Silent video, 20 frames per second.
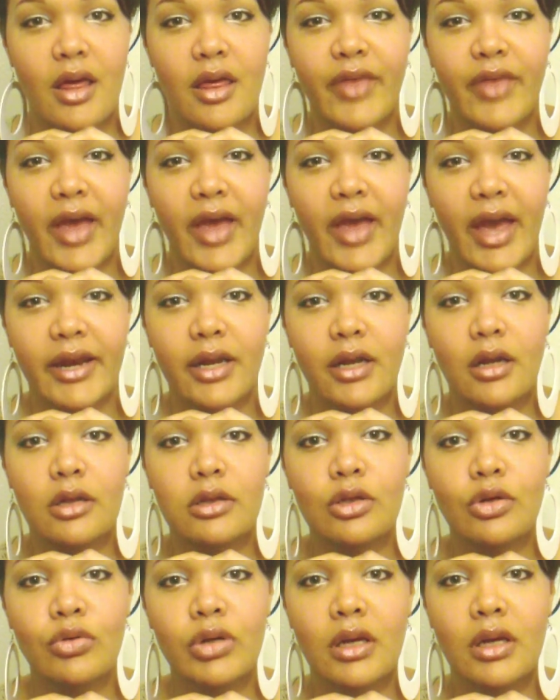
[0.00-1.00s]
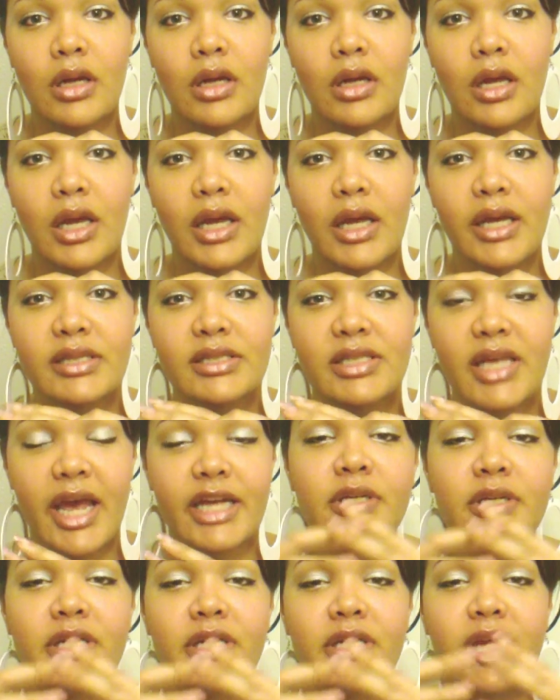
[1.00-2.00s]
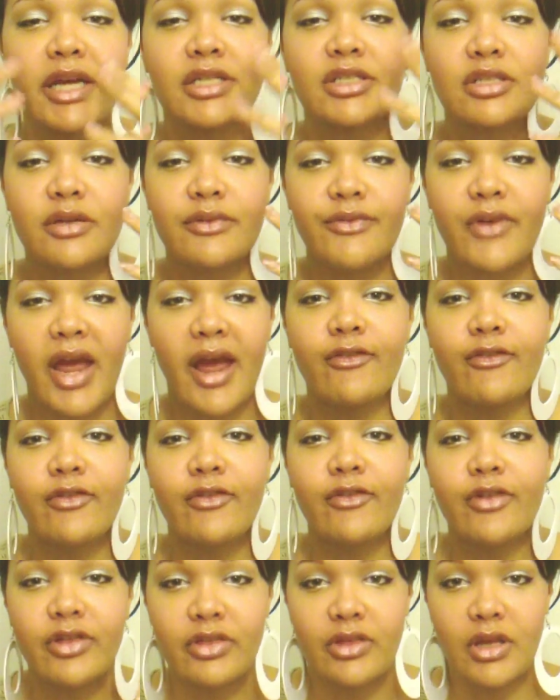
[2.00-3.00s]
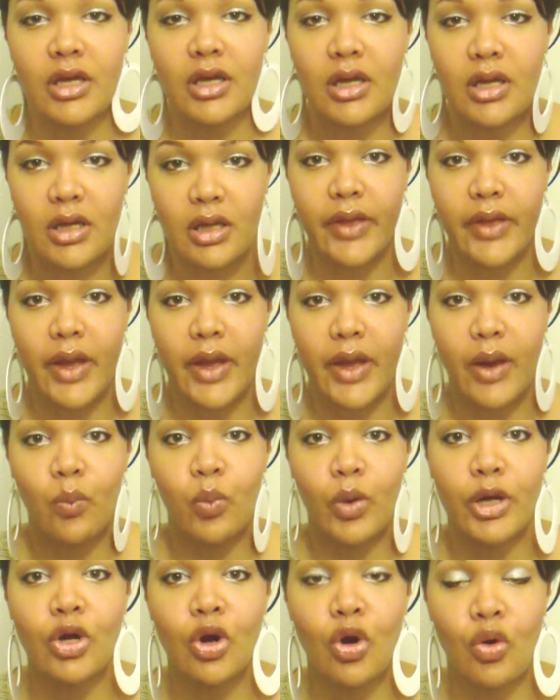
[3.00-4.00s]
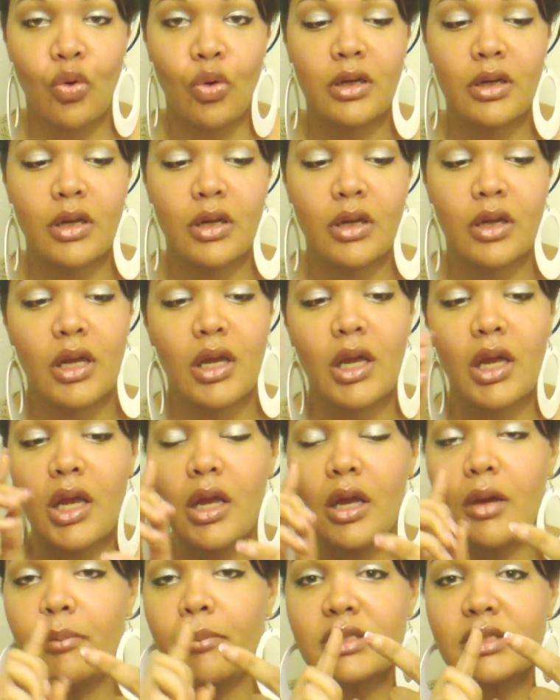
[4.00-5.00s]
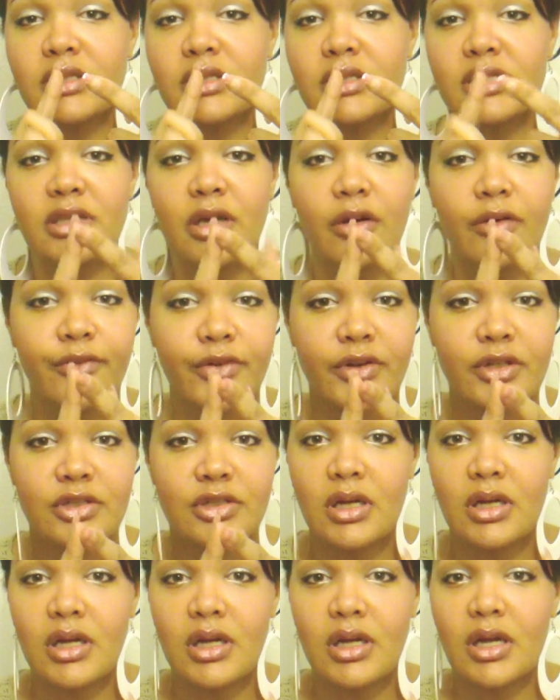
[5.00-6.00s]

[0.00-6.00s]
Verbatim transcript: that included his explanation of everything that went on him being selfish,